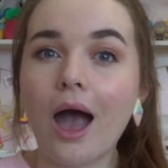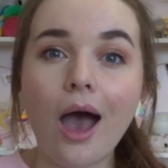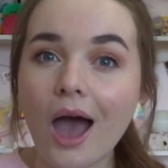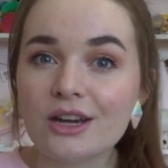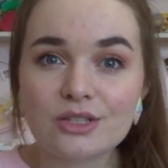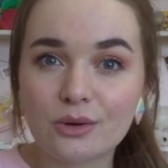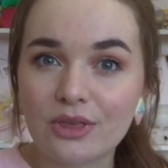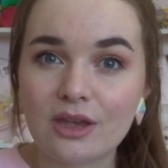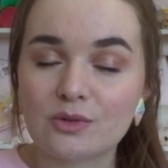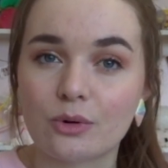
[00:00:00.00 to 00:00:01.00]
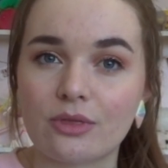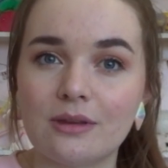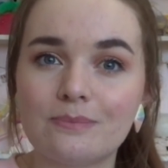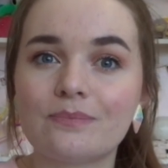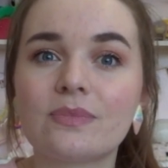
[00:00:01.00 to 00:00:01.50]
I just don't think it's worth
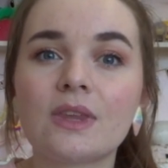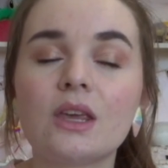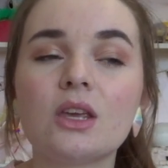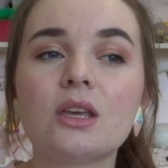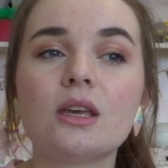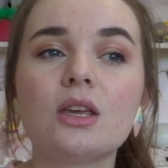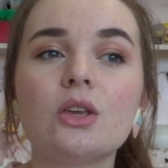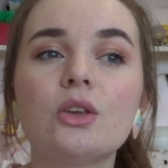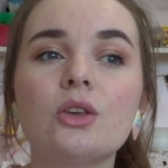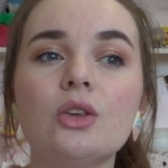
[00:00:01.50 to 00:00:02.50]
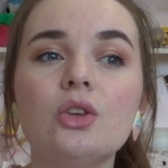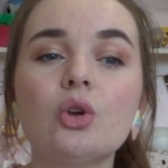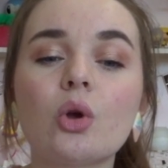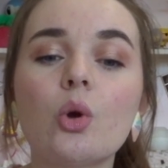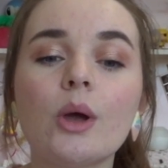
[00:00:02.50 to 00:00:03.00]
it.
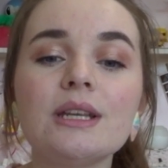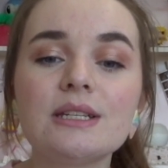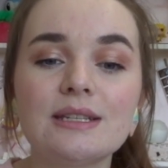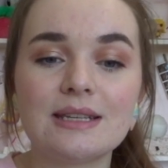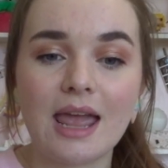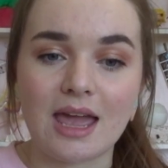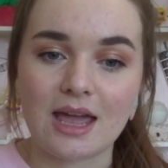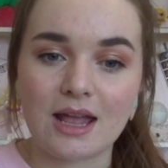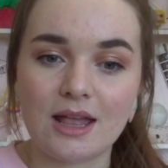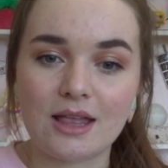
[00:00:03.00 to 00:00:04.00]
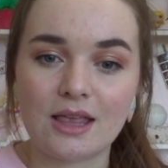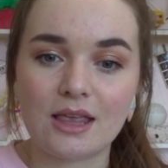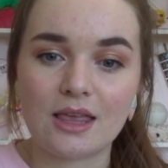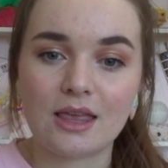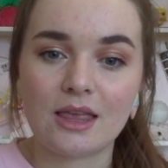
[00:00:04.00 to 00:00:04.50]
You're going to say
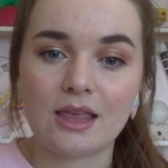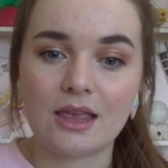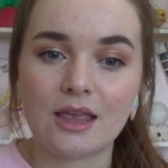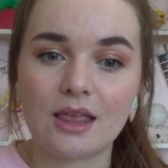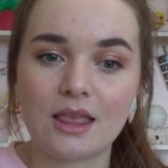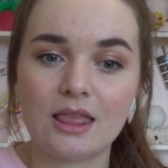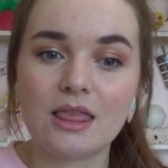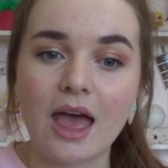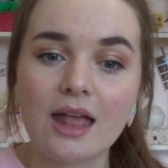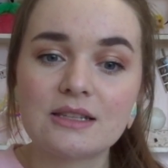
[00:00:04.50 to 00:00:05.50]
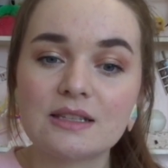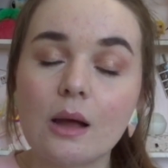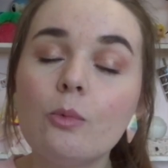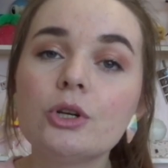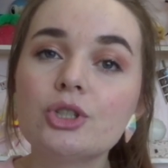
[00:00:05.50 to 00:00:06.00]
that
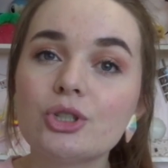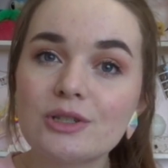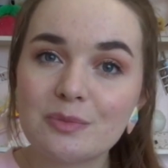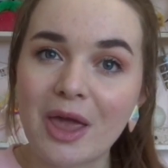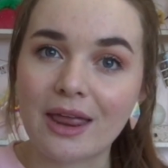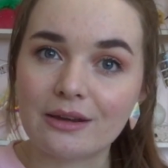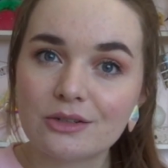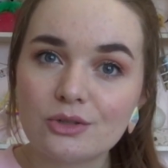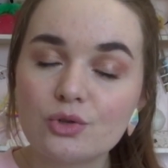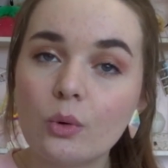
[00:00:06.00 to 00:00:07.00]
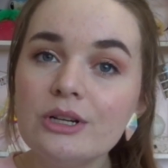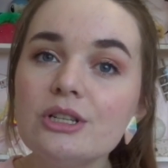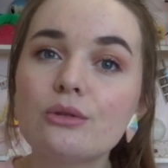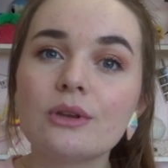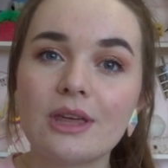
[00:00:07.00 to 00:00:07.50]
someone should spend
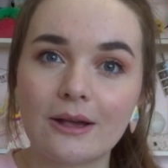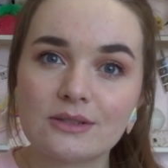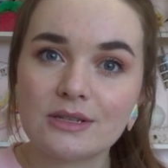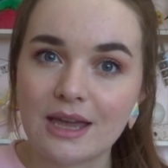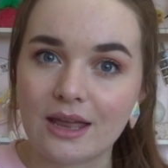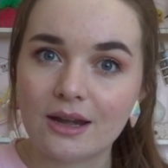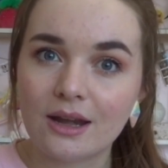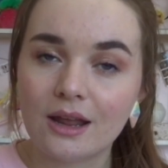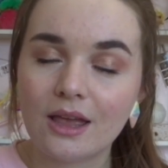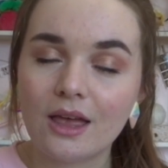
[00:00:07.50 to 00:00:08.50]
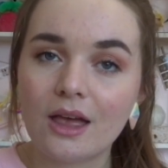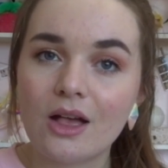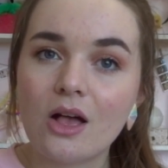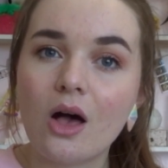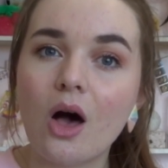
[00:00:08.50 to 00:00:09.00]
23,000 yen
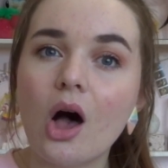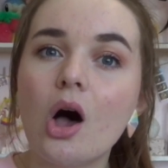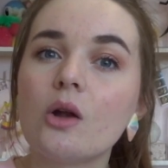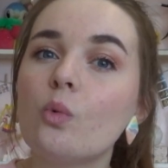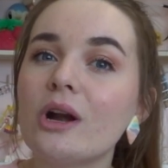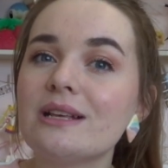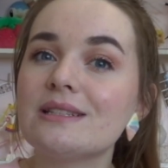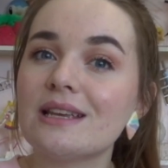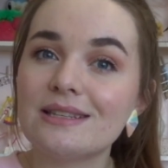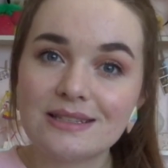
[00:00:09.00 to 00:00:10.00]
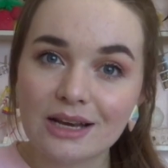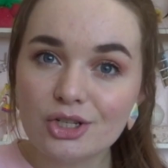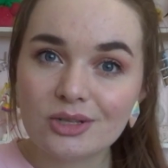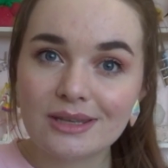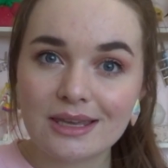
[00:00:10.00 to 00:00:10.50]
on what is
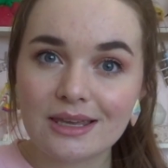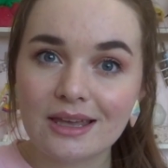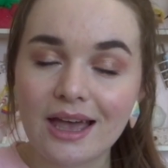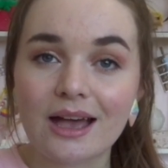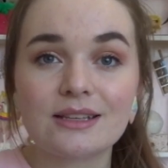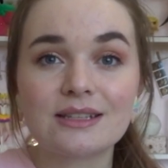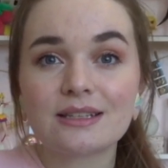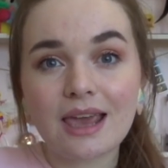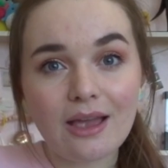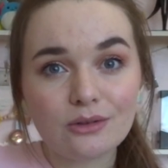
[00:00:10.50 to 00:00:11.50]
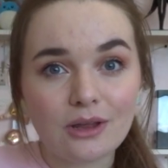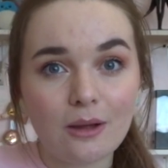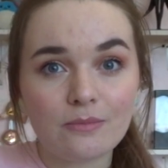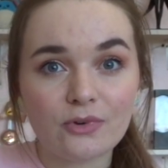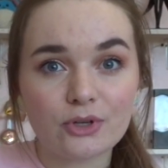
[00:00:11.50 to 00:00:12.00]
essentially a scaled
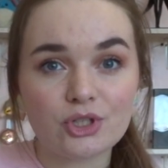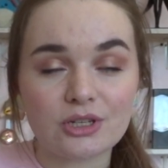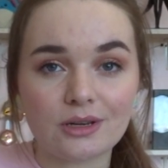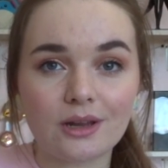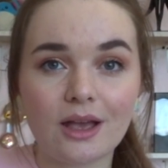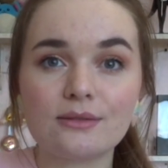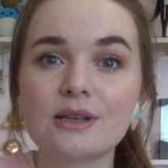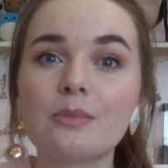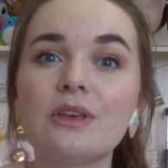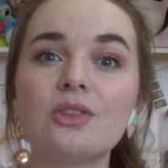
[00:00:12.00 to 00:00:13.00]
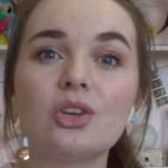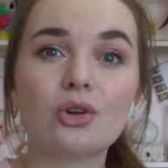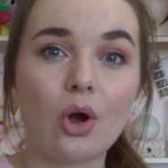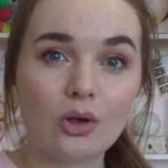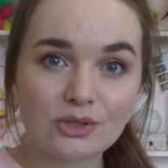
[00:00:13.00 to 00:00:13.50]
up version of something that
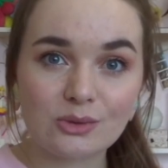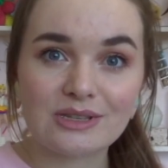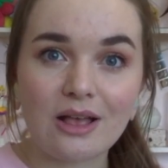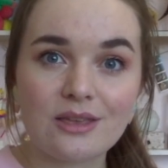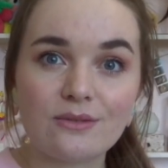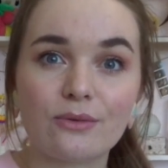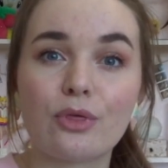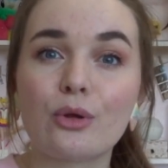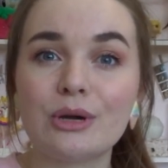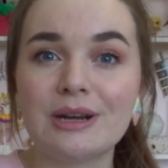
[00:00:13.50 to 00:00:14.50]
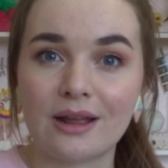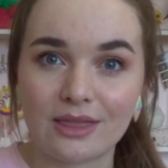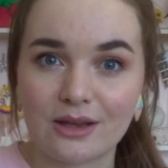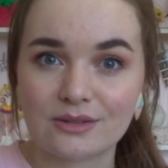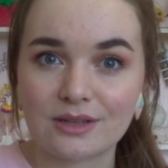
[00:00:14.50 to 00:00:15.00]
you're also selling for
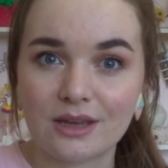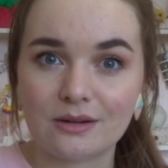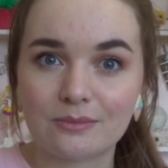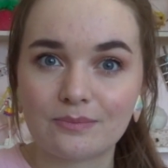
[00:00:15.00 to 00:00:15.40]
39,000 yen.